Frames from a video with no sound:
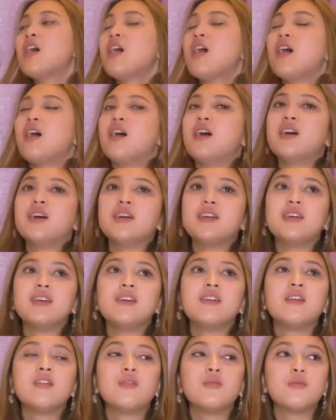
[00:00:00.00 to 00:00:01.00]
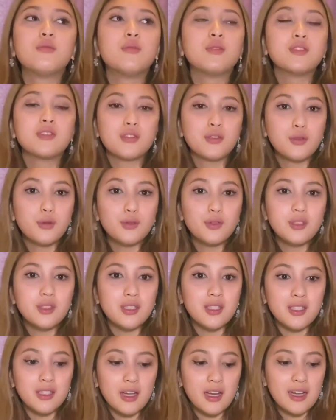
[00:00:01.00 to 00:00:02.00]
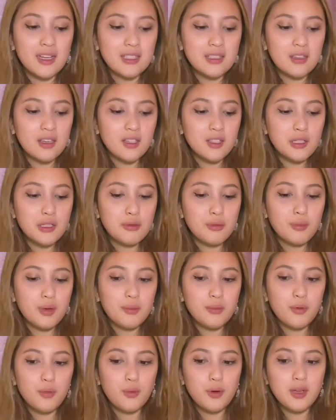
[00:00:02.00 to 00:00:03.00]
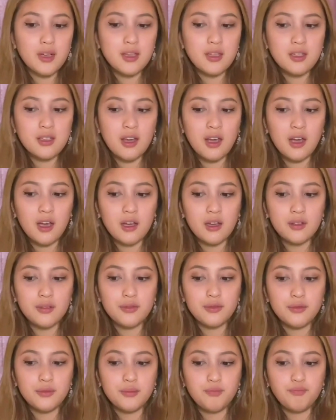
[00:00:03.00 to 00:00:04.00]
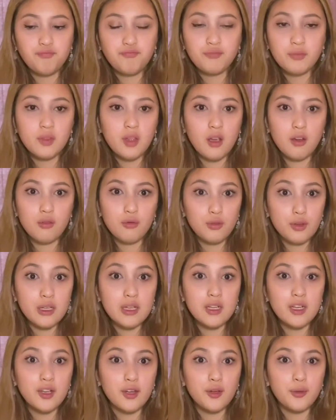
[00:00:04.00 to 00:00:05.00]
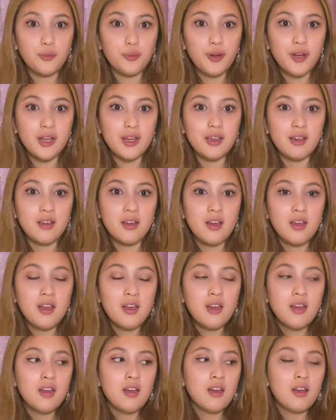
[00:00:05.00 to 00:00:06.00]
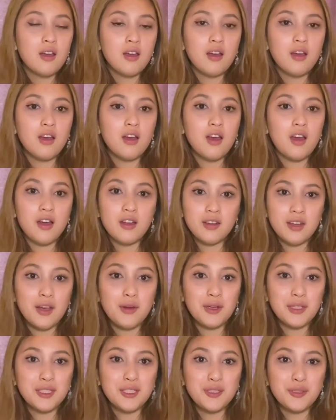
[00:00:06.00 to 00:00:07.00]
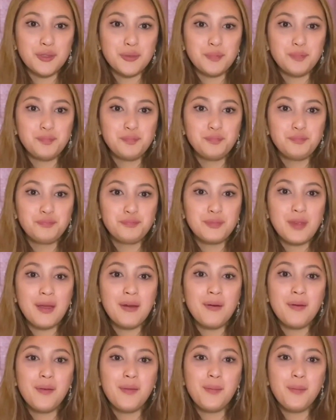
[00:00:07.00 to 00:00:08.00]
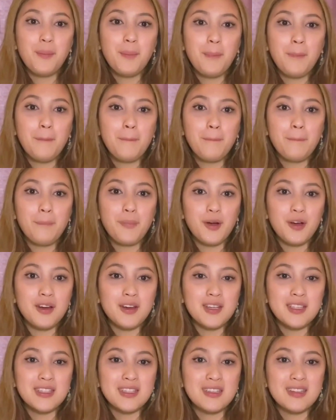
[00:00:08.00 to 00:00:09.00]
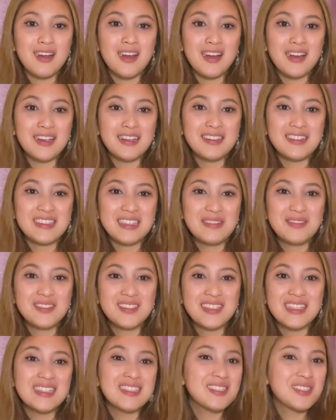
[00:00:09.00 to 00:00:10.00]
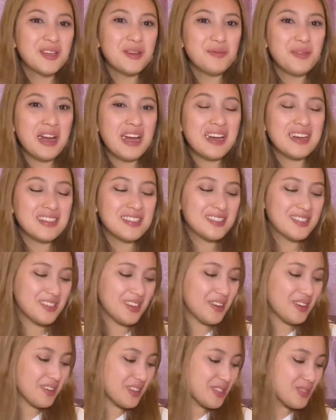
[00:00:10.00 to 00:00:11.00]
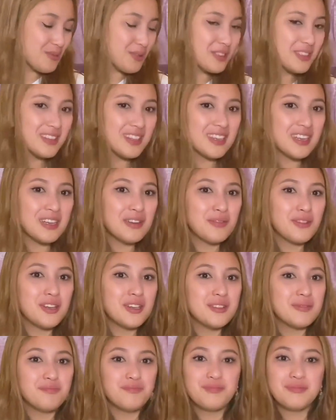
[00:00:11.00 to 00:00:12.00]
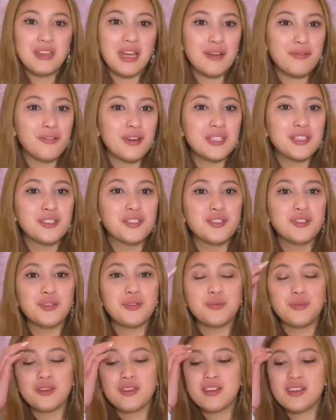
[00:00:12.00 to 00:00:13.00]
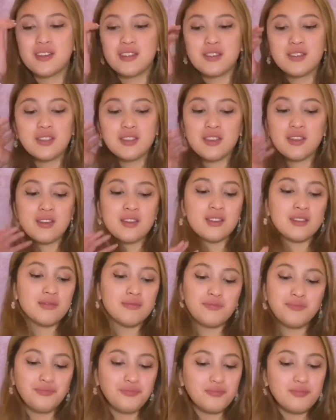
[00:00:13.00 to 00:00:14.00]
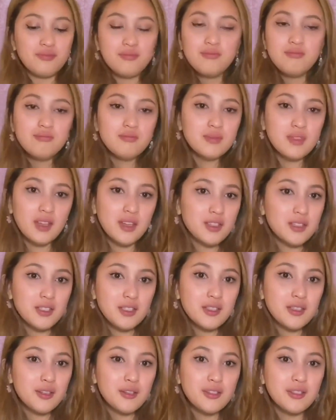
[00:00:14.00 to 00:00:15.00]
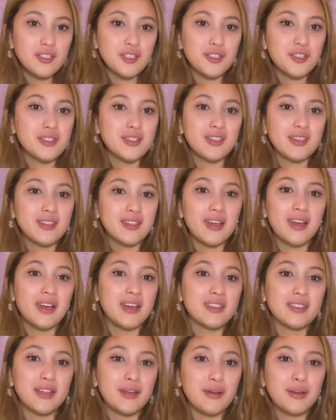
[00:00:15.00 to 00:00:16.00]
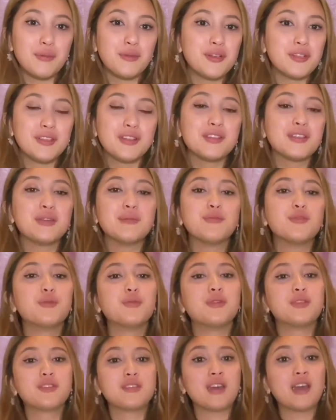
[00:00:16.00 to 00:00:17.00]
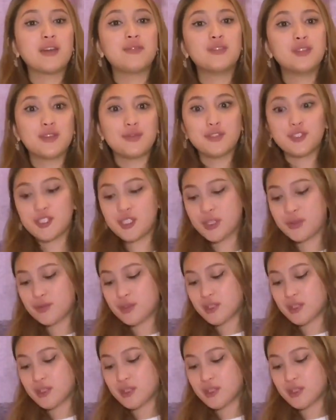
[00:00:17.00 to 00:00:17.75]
I was exhausted. And I just remember wanting to have a really long break, and now I do, but I never get to go back. So that's one thing I've learned, have gratitude, because I just lost it just like that, and now I want nothing more but to have another shift.